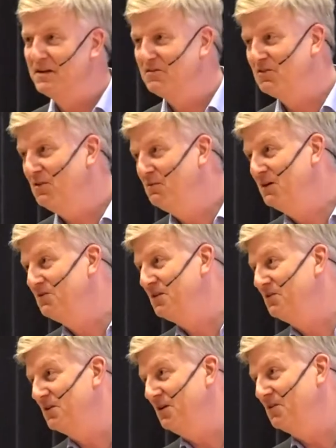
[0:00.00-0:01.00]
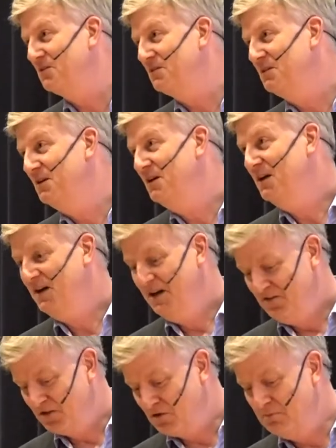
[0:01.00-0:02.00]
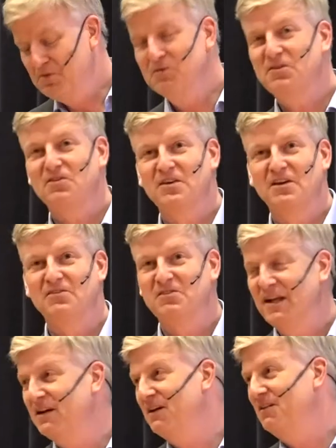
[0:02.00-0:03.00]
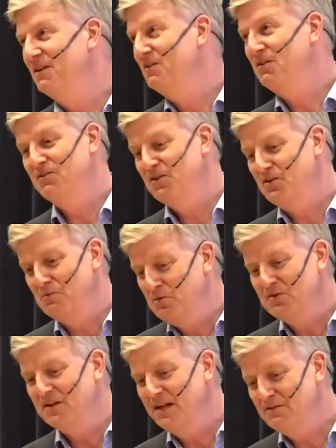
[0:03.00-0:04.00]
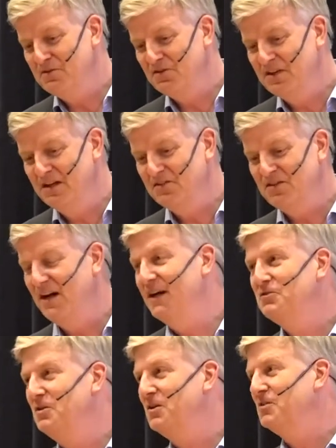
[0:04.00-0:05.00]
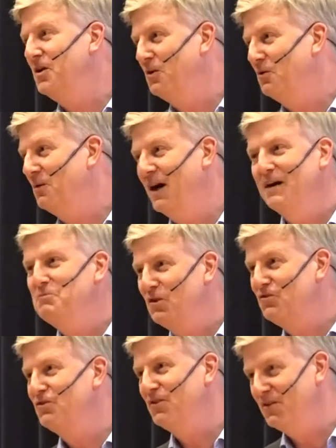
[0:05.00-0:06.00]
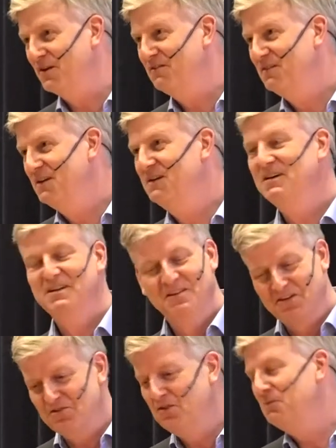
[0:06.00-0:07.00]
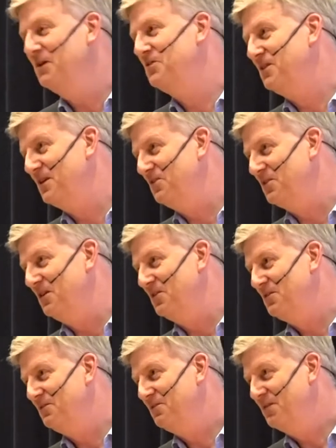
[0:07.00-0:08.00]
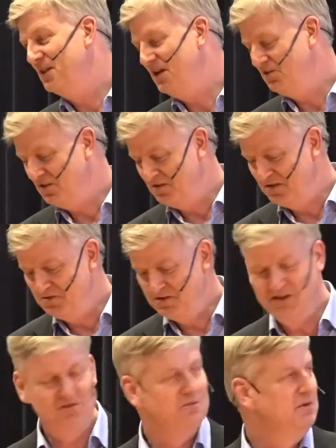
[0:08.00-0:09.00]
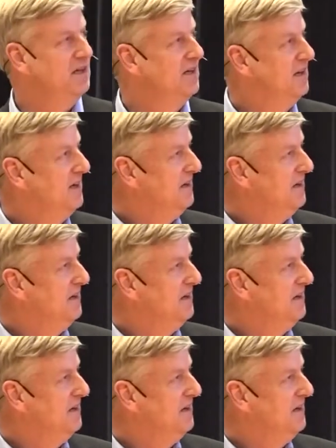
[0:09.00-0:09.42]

there is always a result. The computer says ne the, the computer never says, I do not know, I'm not sure. There's always a result. Yeah? So you need to be,